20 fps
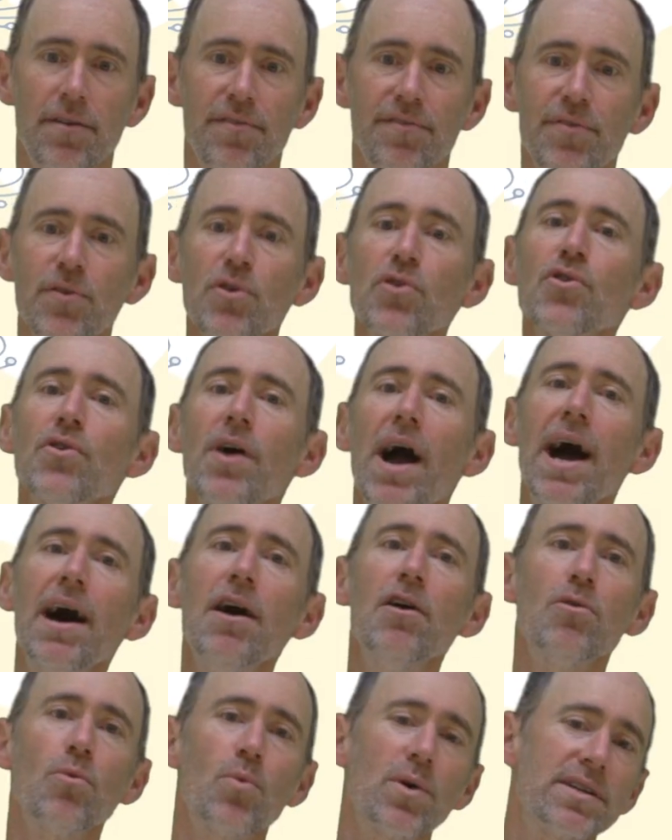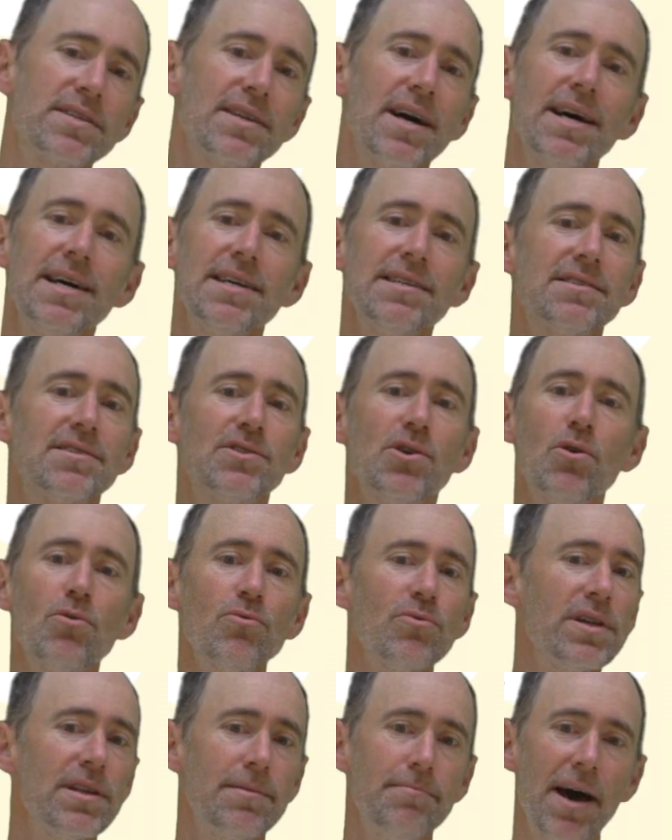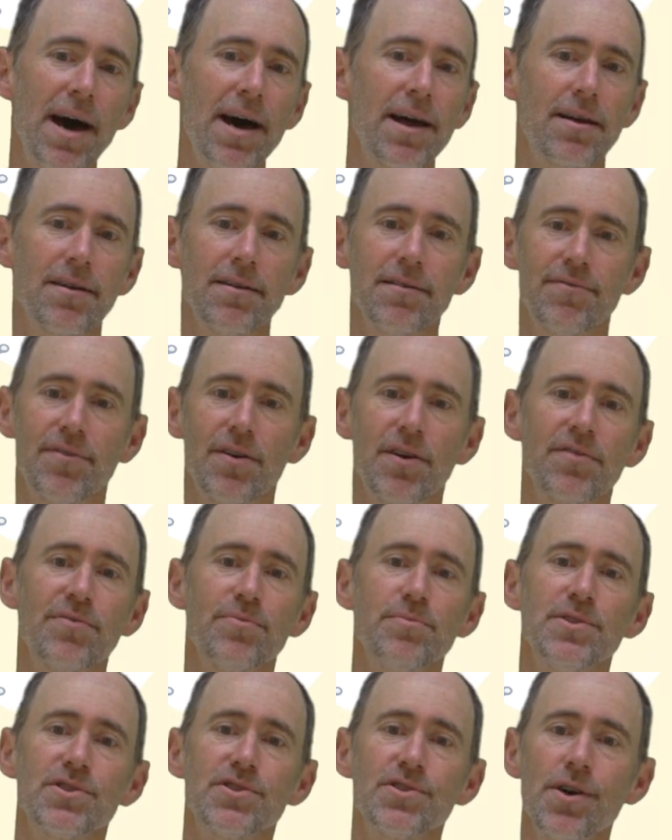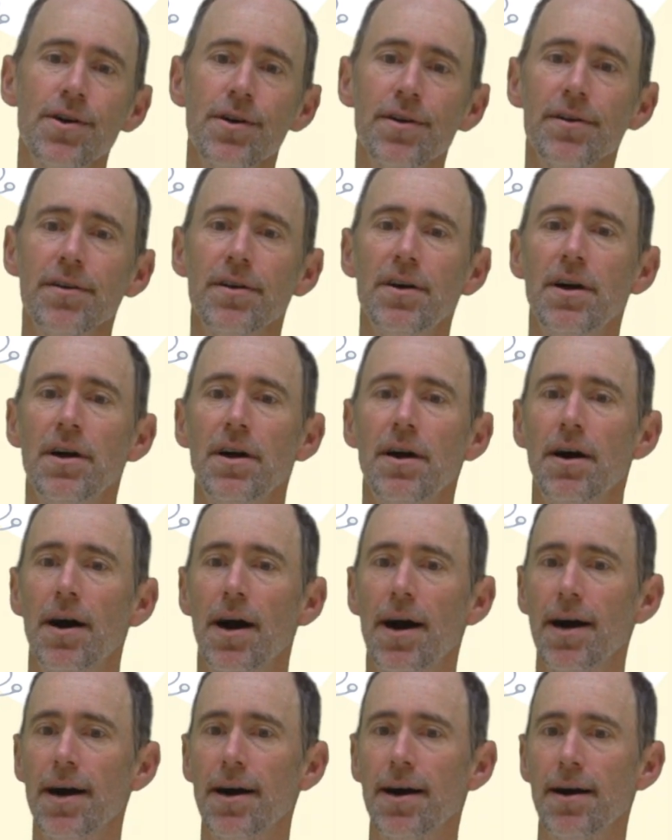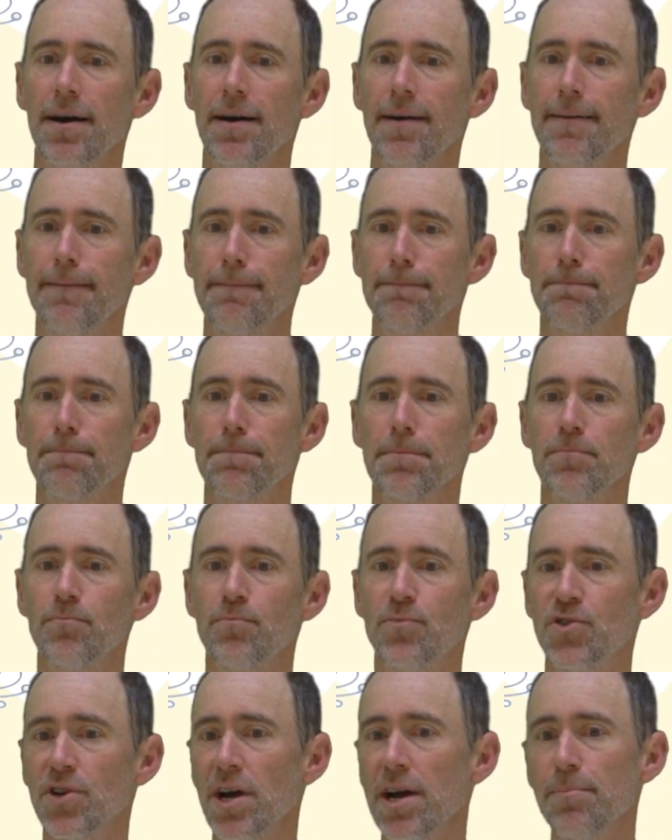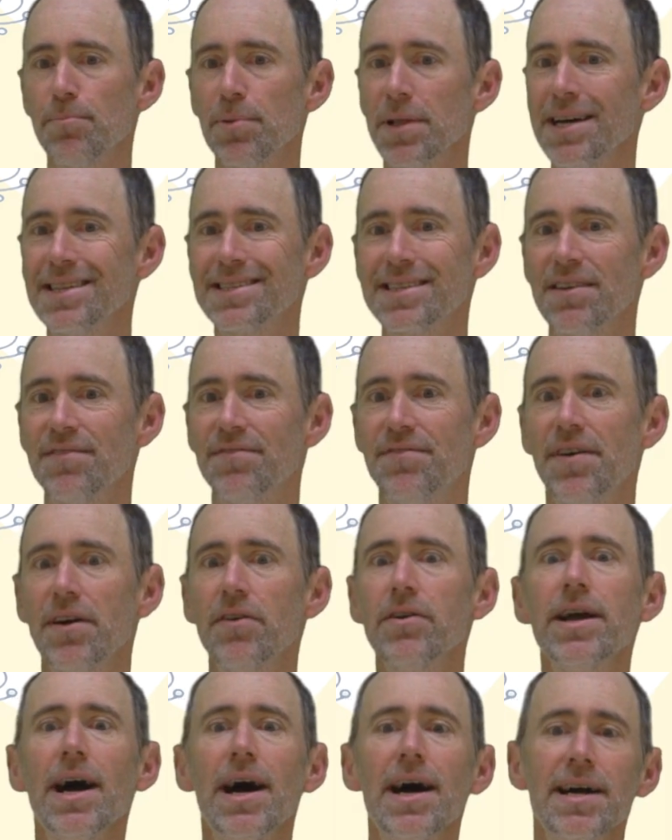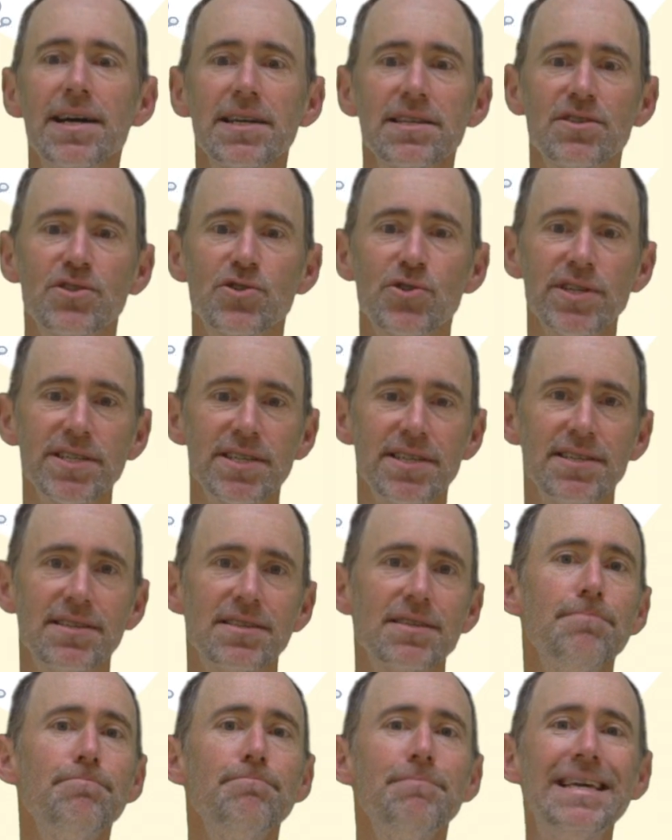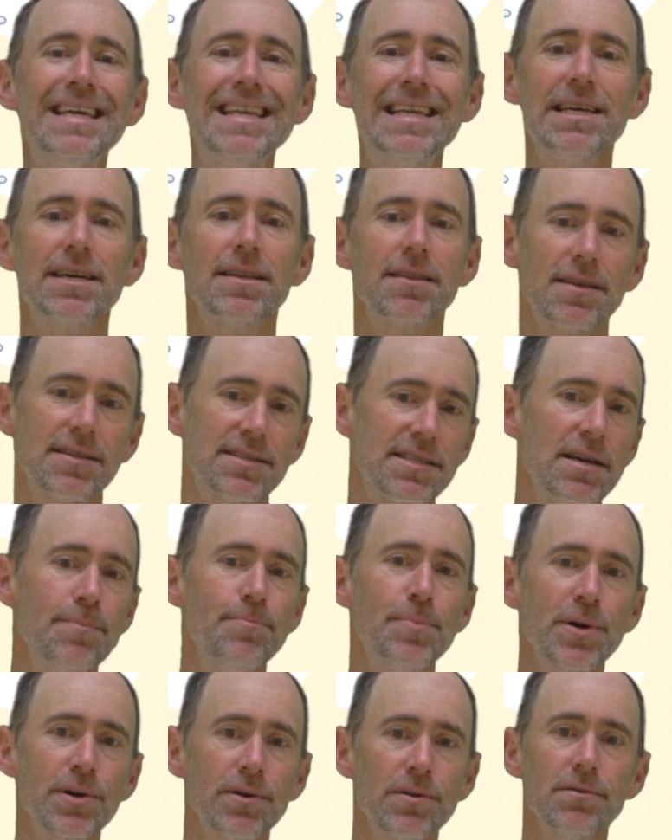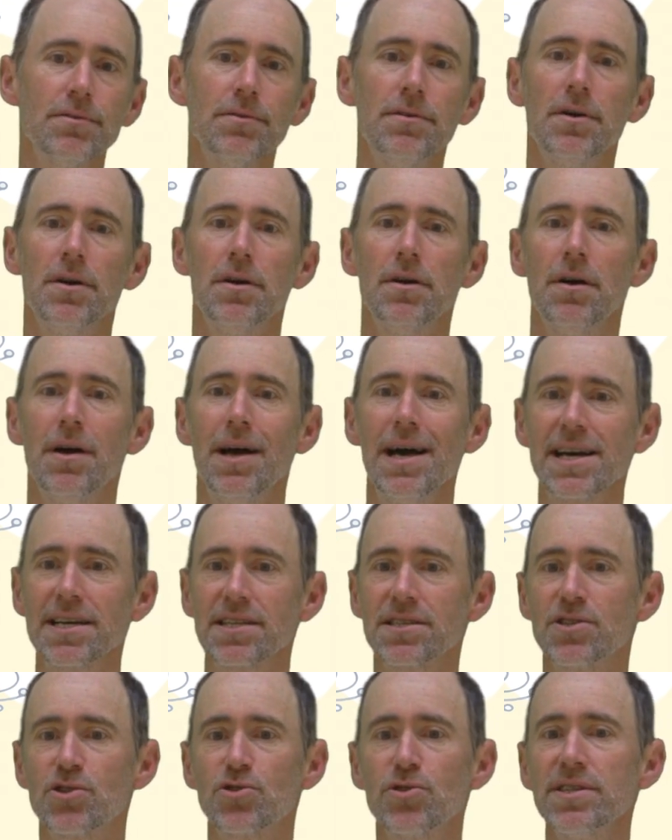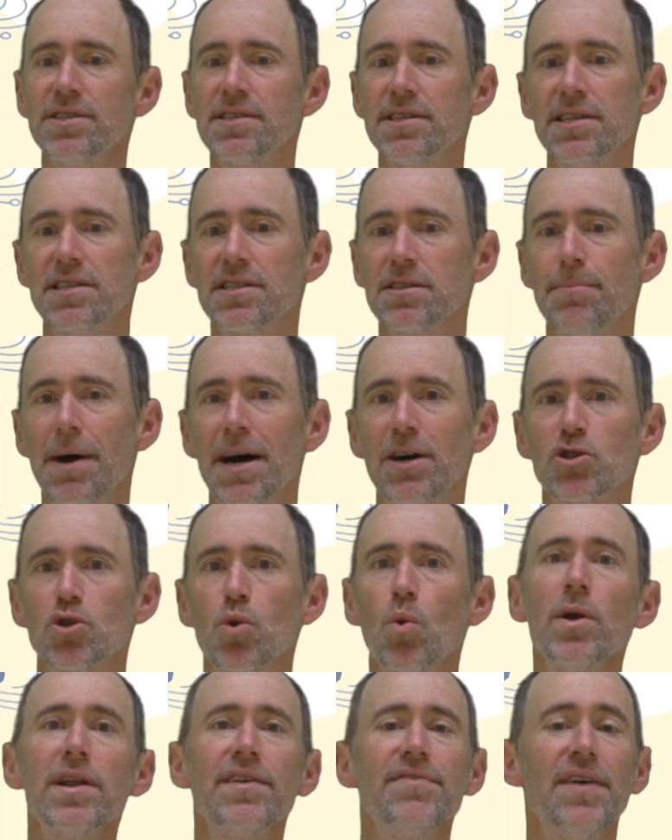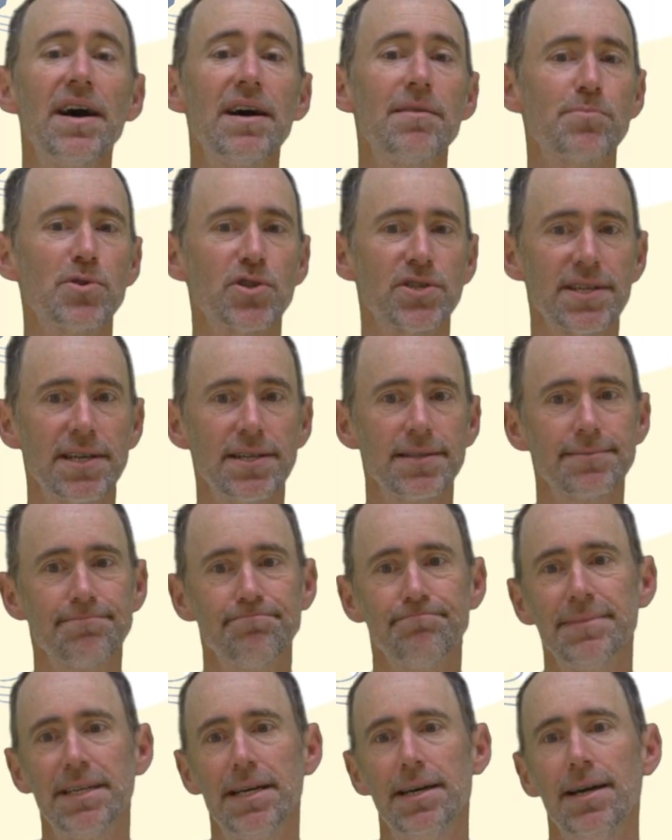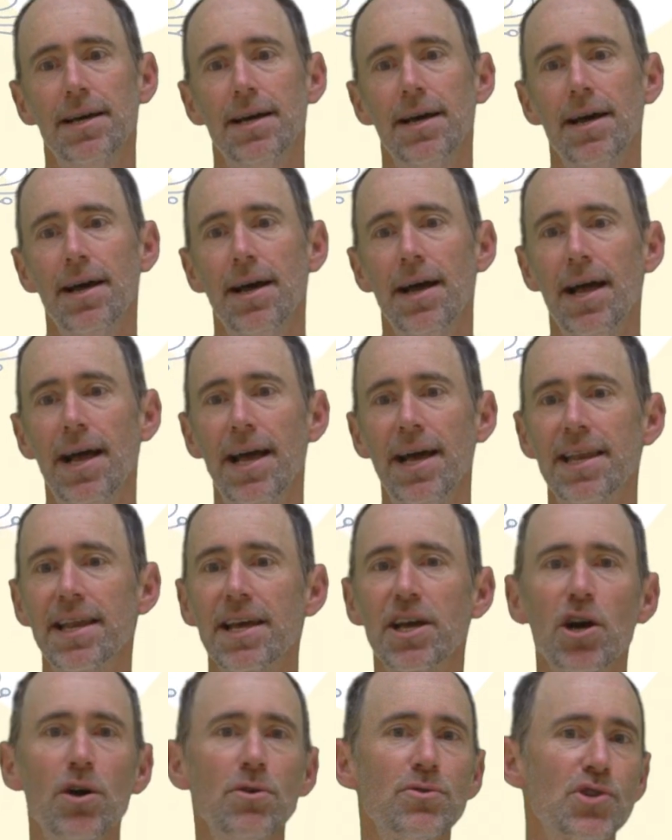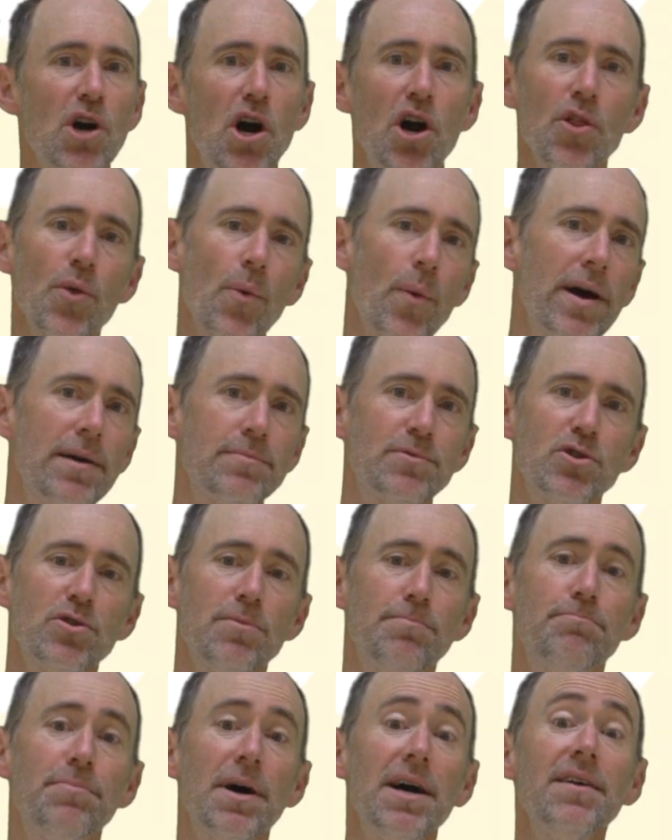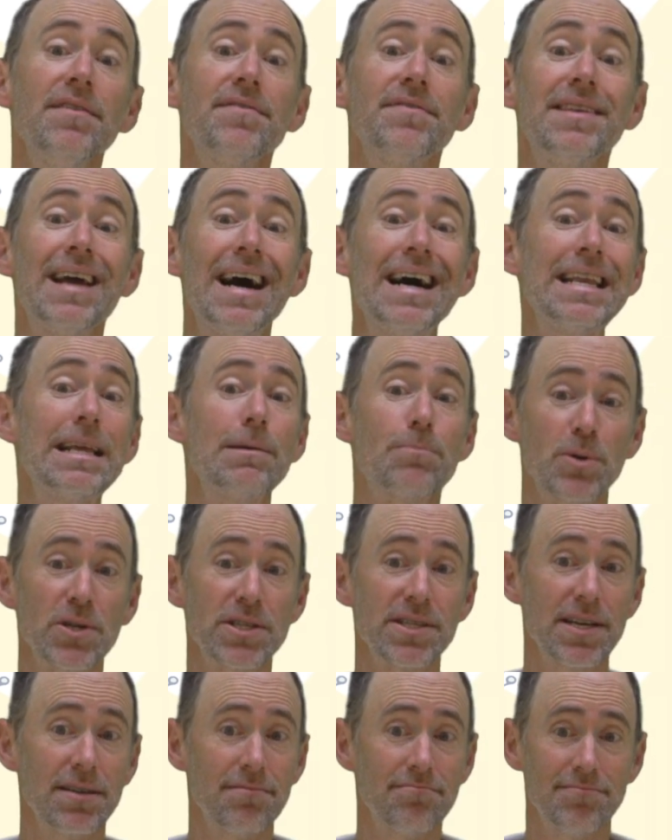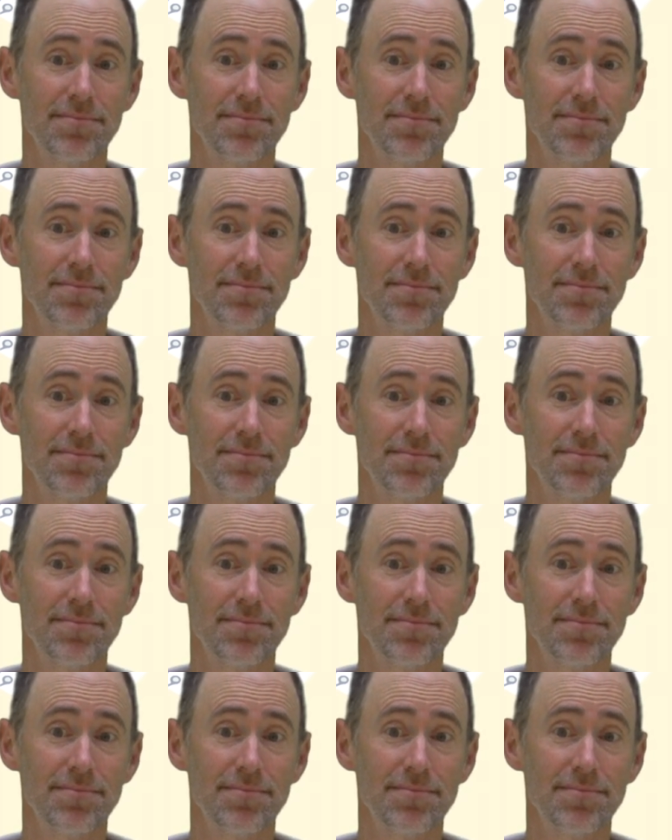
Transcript: Further out, where tides don't really matter, far from the star, giant planets have very high eccentricities. The median, the typical eccentricity is about 25%. And it goes all the way up to above 90%.